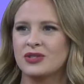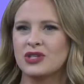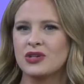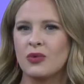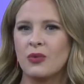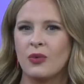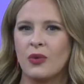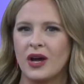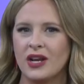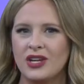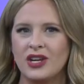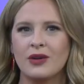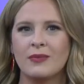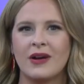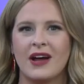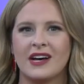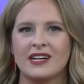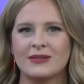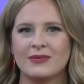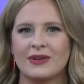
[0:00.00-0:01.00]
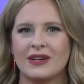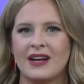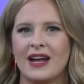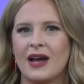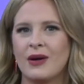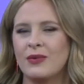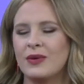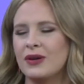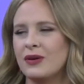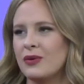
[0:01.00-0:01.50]
So one year my husband and
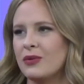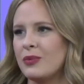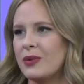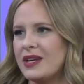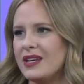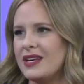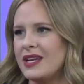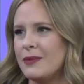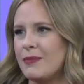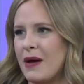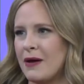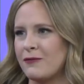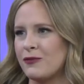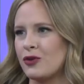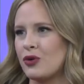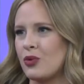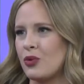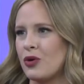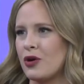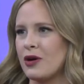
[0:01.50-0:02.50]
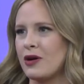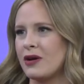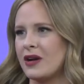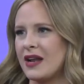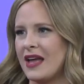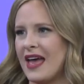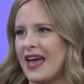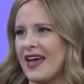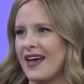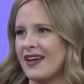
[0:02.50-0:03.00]
I, we were Wendy
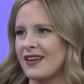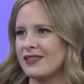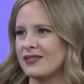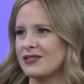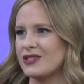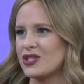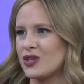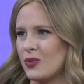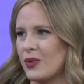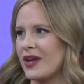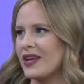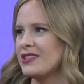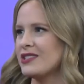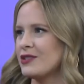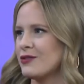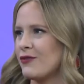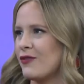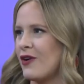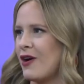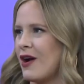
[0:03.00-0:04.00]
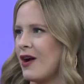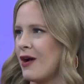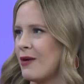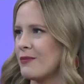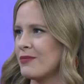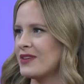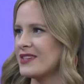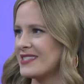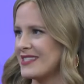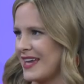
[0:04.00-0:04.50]
Peppercorn and Squints
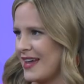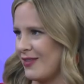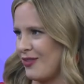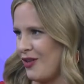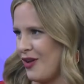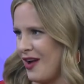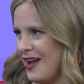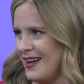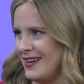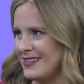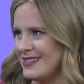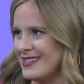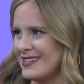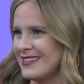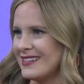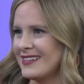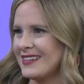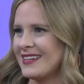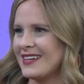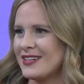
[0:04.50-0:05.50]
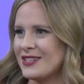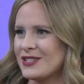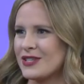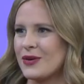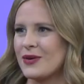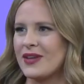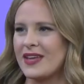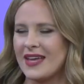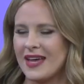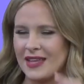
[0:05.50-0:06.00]
from the Sandlot.
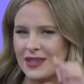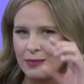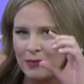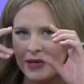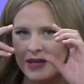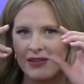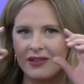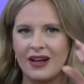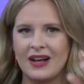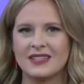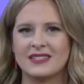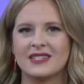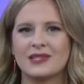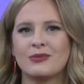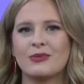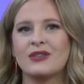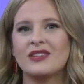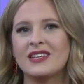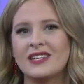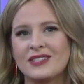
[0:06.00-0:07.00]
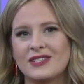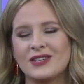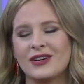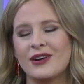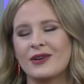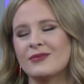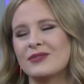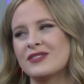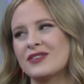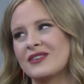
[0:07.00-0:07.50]
So he had the big glasses, but this
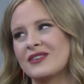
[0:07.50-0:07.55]
year I'm so